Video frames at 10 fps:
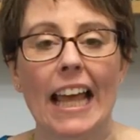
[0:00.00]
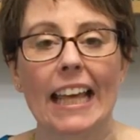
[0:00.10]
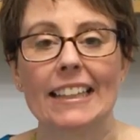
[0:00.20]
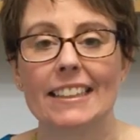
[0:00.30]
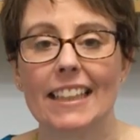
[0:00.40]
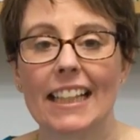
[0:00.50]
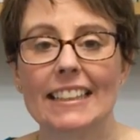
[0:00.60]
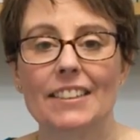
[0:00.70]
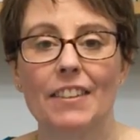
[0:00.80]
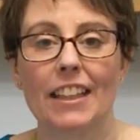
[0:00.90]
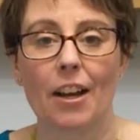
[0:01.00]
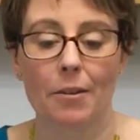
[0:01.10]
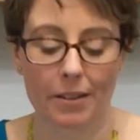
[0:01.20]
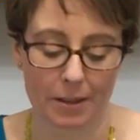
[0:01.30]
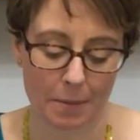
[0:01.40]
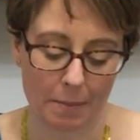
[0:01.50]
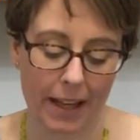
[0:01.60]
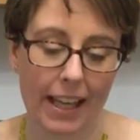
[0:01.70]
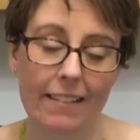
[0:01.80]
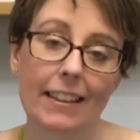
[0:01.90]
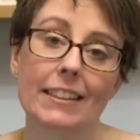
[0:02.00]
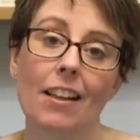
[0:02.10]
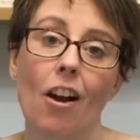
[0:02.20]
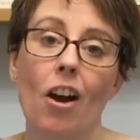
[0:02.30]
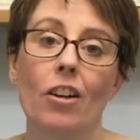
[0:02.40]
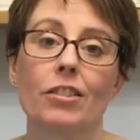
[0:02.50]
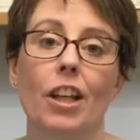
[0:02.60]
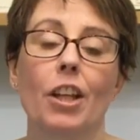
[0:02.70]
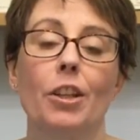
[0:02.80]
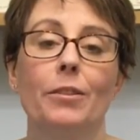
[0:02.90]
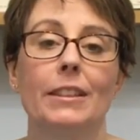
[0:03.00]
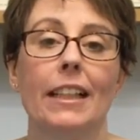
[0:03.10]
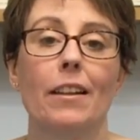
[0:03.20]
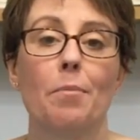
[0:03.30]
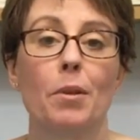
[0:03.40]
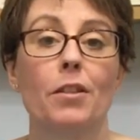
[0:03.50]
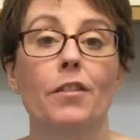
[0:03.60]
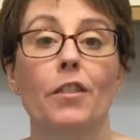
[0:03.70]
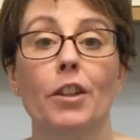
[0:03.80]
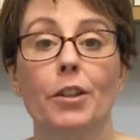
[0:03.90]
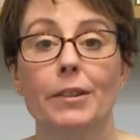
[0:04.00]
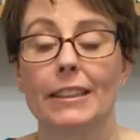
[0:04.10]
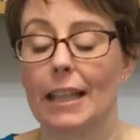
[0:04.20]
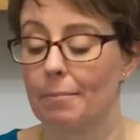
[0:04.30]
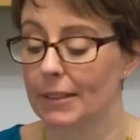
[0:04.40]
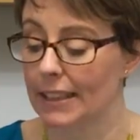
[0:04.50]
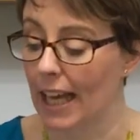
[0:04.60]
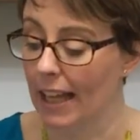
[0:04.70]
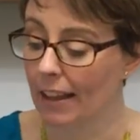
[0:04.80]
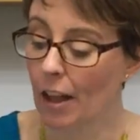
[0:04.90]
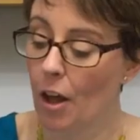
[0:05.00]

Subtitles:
In today's video we're going to be making this card using the Beautiful You stamp set,